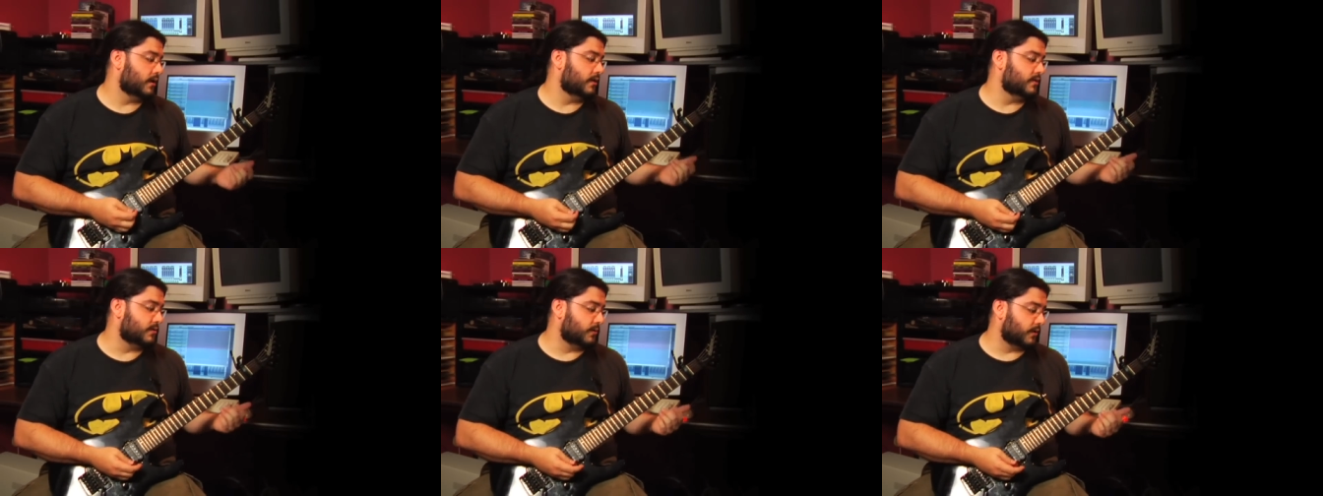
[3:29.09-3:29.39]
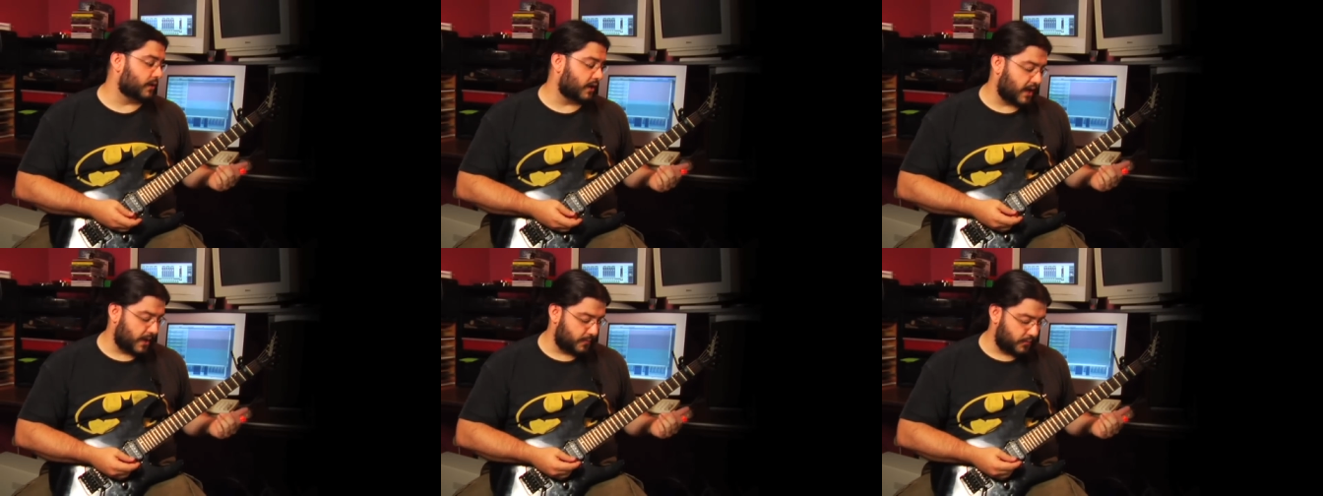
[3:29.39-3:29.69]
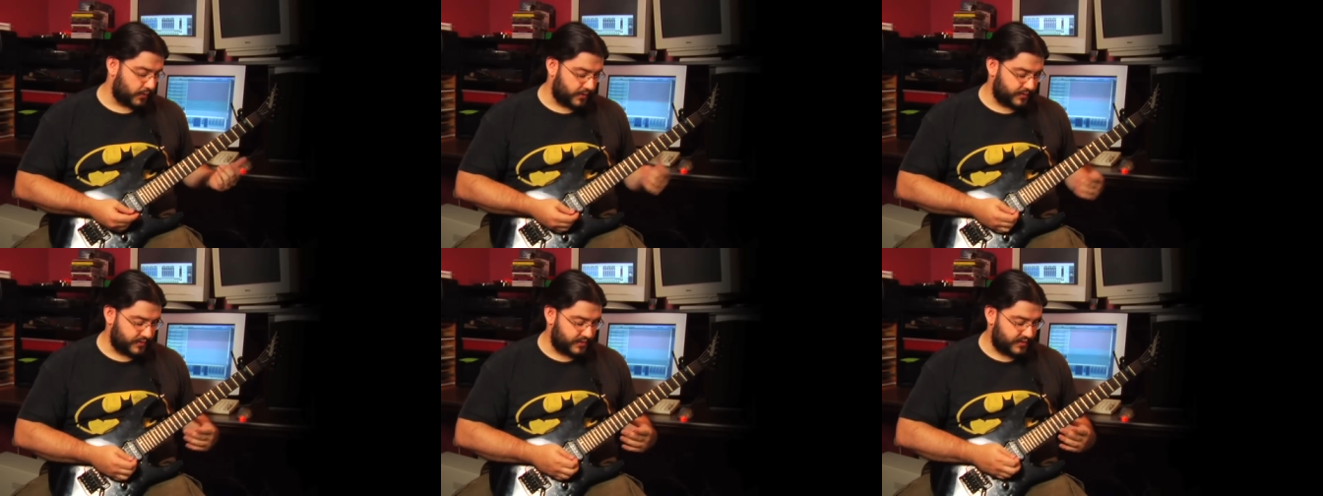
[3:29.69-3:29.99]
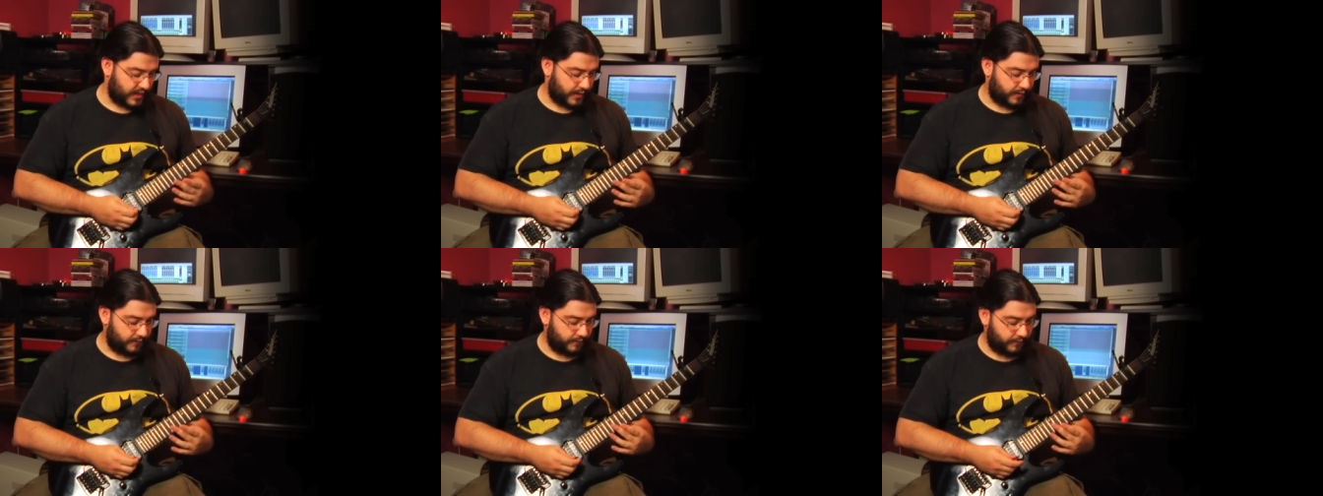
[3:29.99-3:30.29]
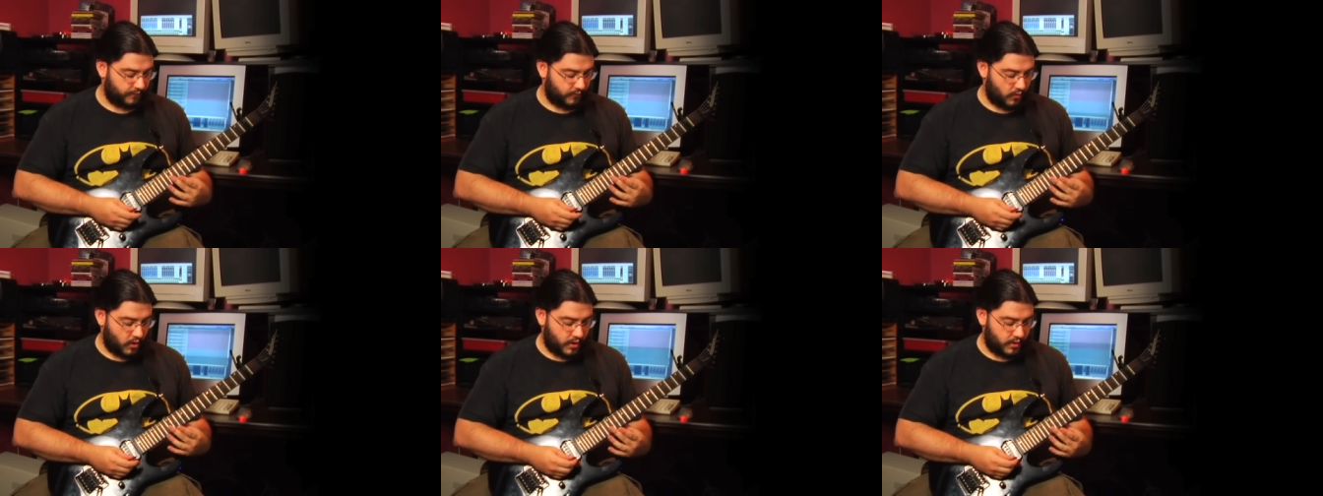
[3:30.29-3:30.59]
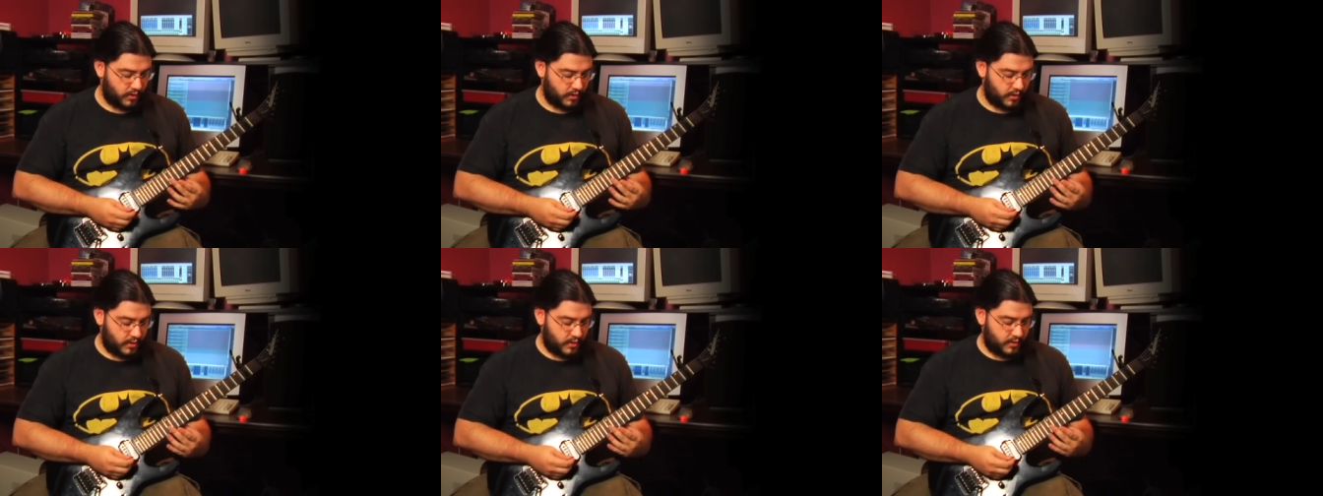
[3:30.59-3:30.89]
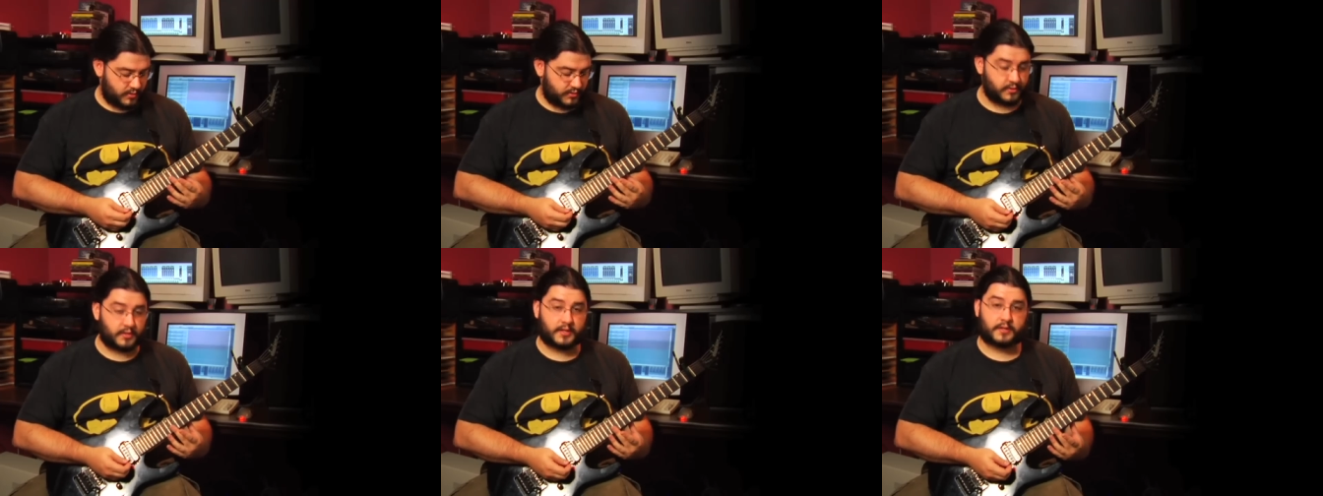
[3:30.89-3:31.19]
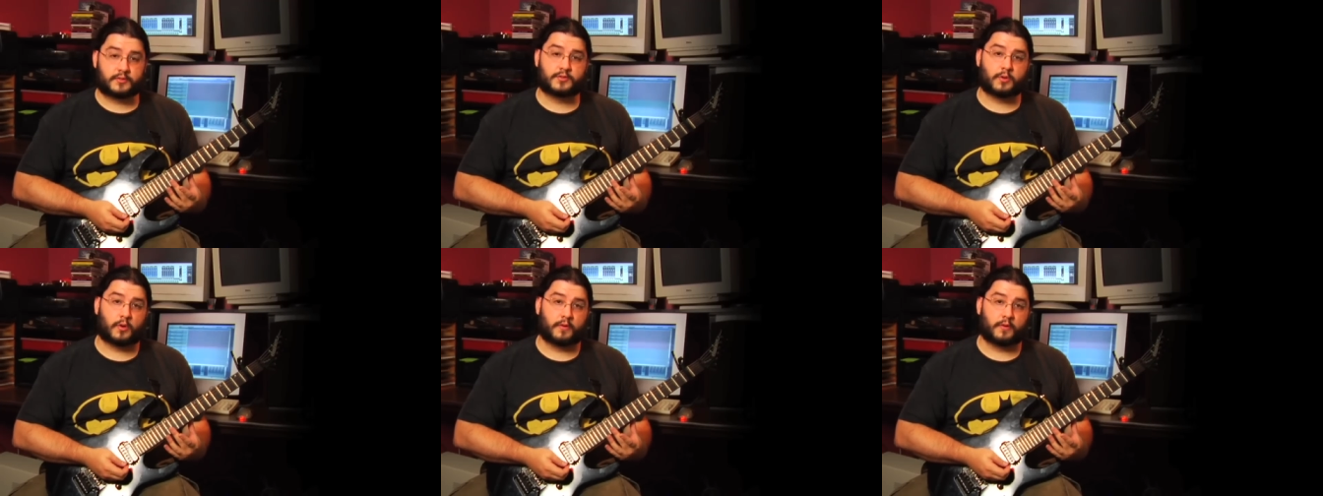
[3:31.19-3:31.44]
He's doing a capo on the second fret so that